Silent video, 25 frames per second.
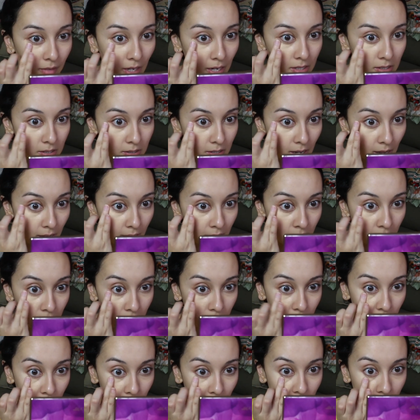It's kind
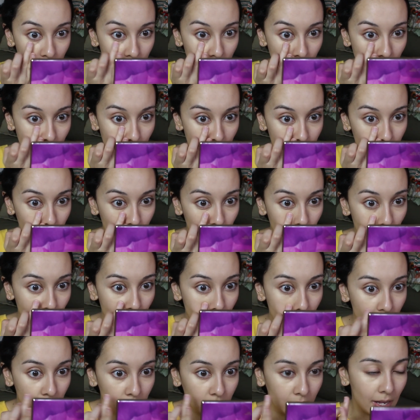of in
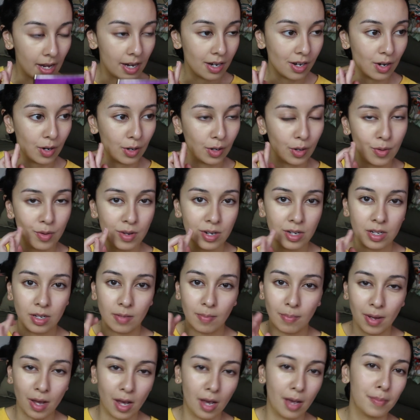Idlewild, like you're going to
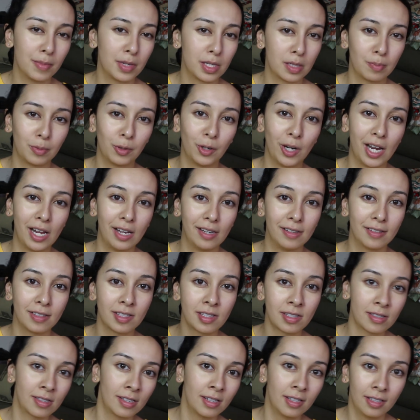Palm
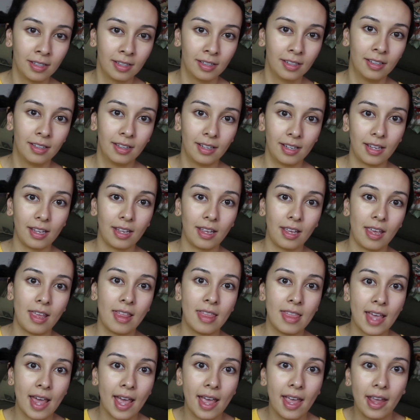Springs
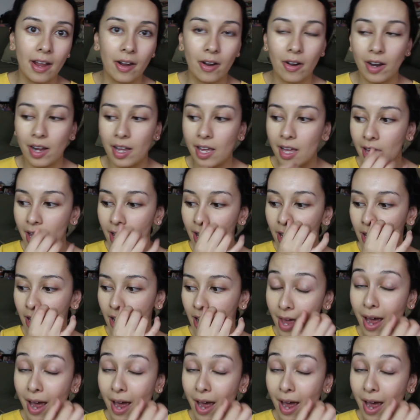in that area.